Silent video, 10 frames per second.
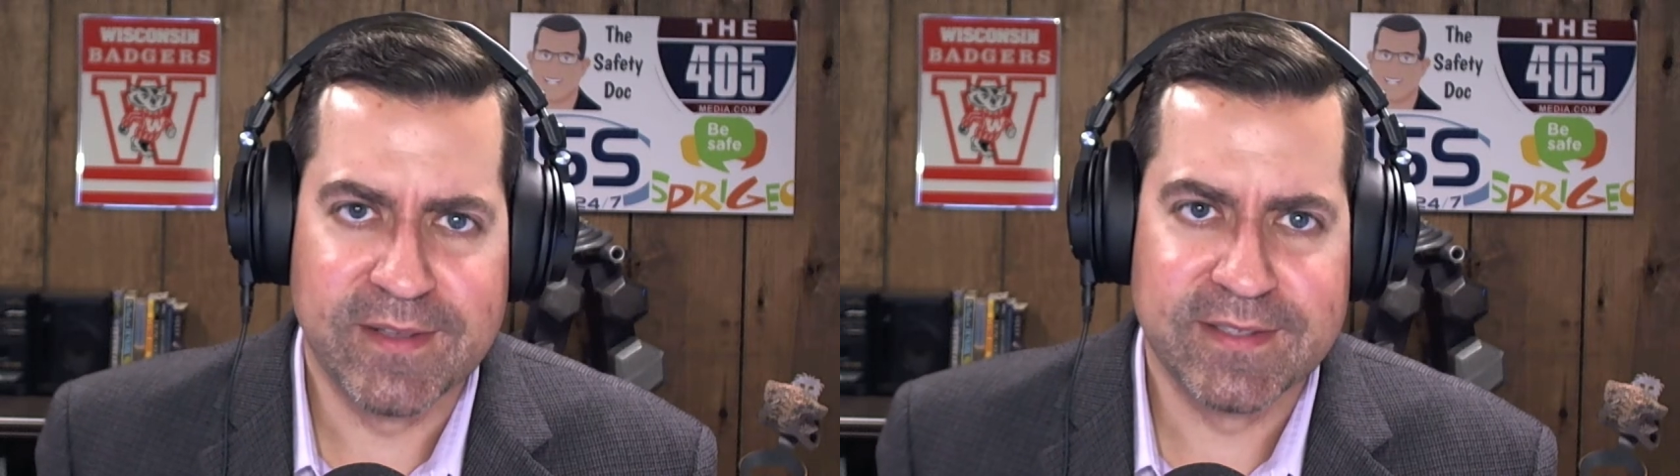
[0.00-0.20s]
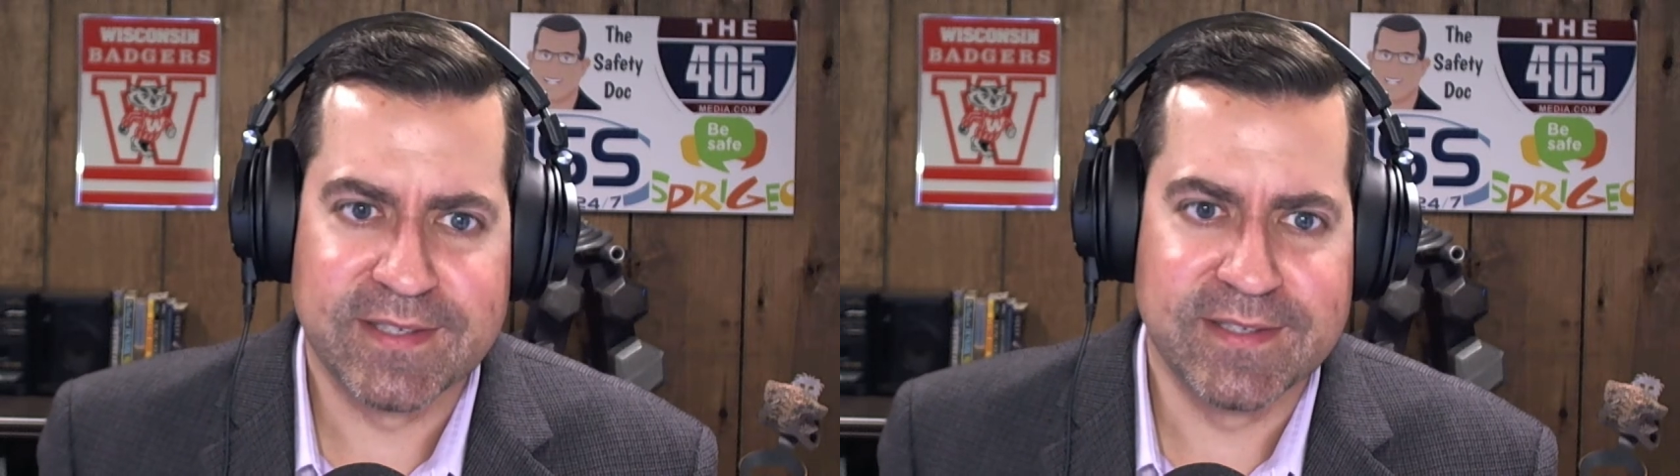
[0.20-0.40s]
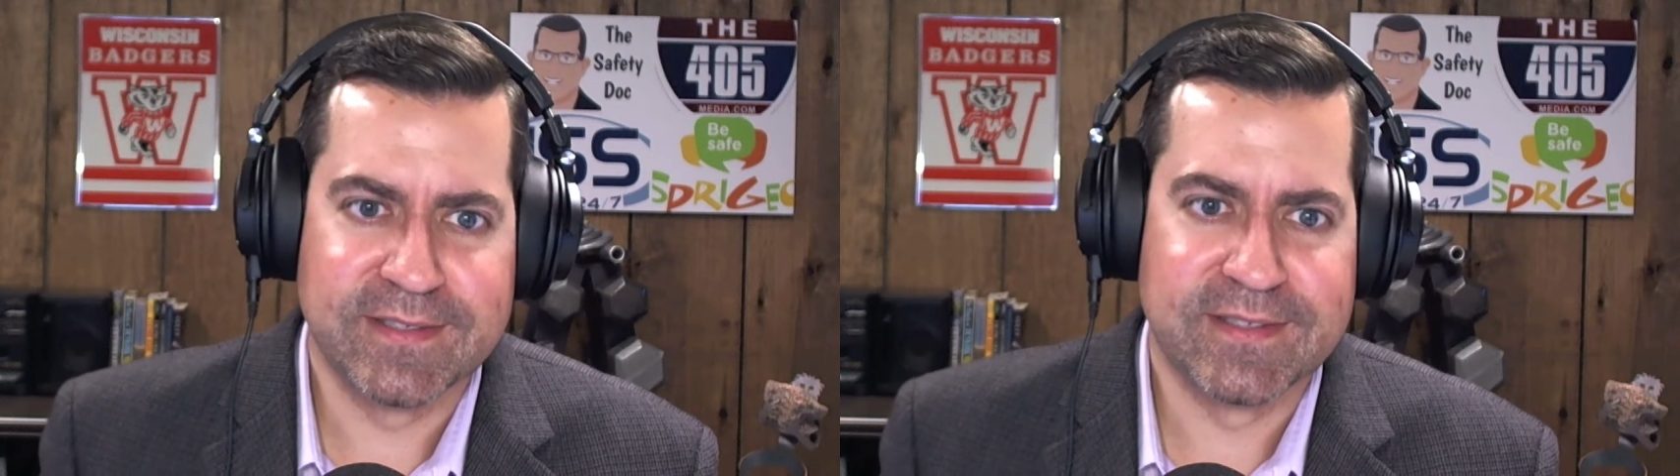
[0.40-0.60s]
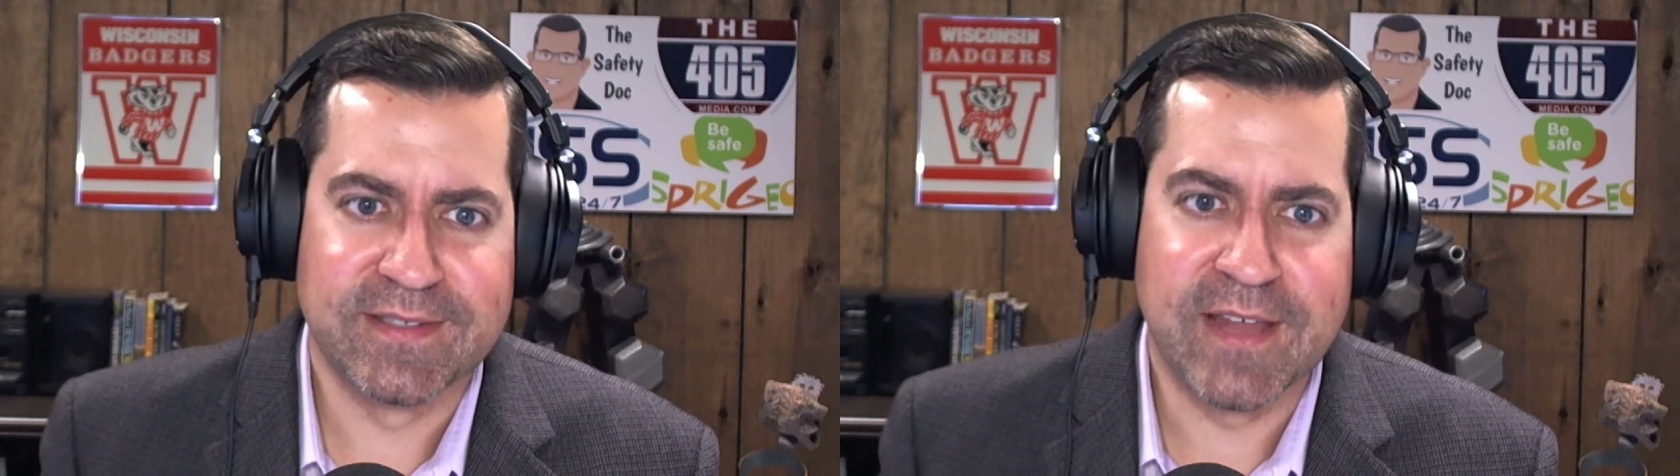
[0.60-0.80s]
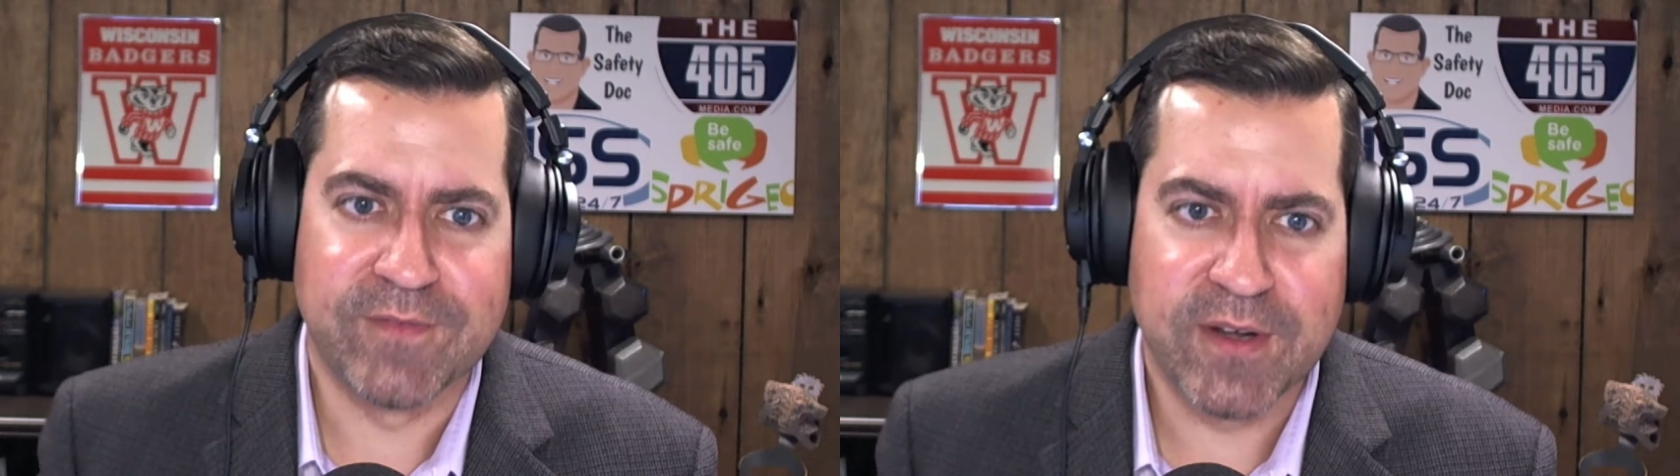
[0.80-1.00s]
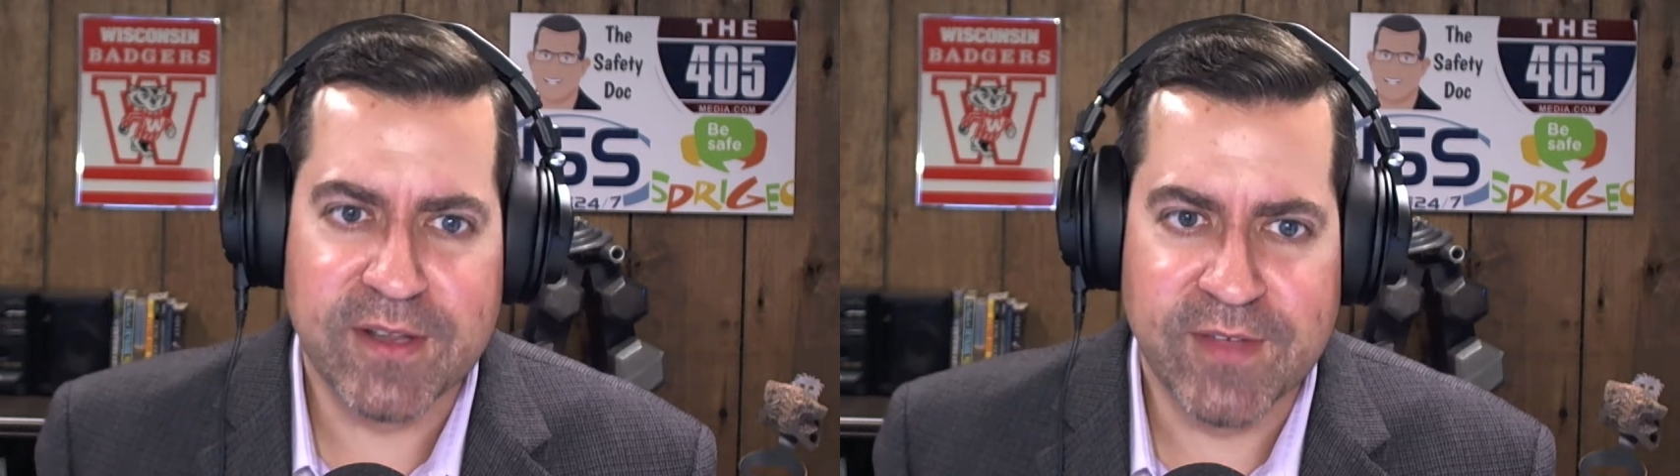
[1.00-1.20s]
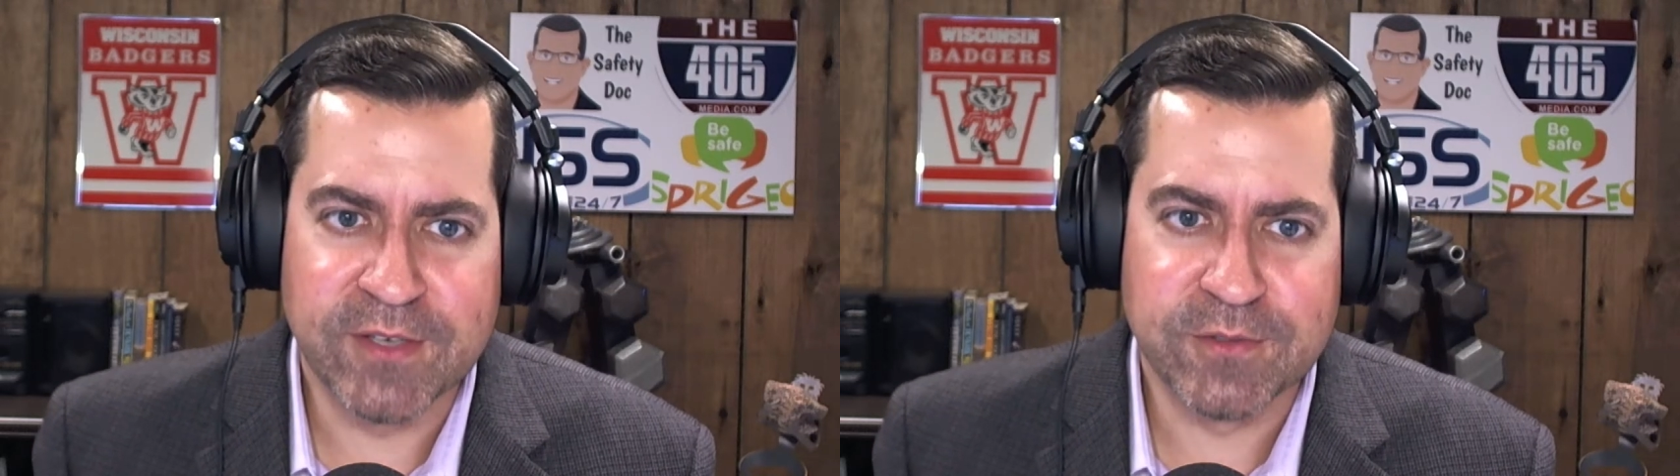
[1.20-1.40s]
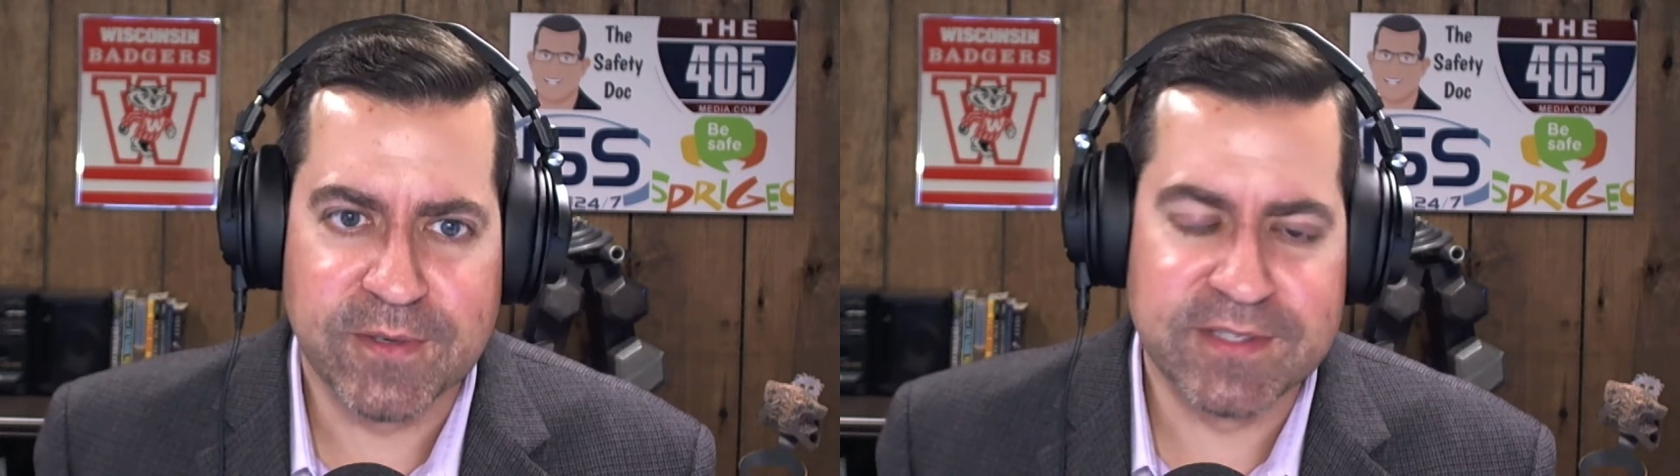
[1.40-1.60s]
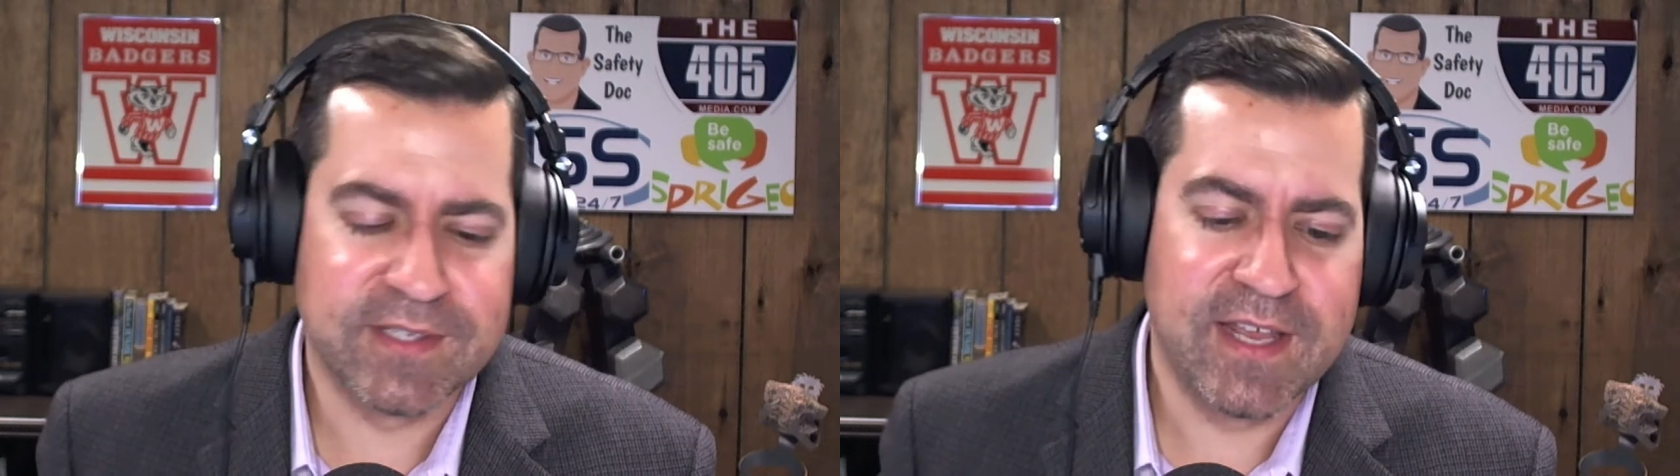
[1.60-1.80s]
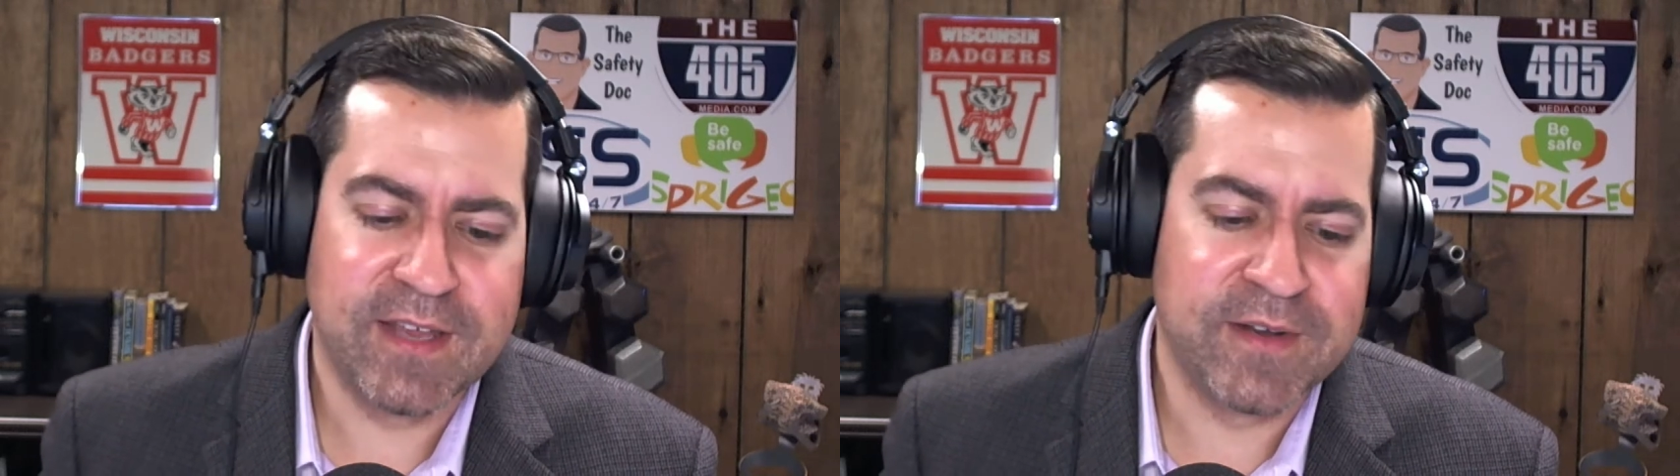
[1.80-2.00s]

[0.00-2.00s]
is, is not very adventurous today.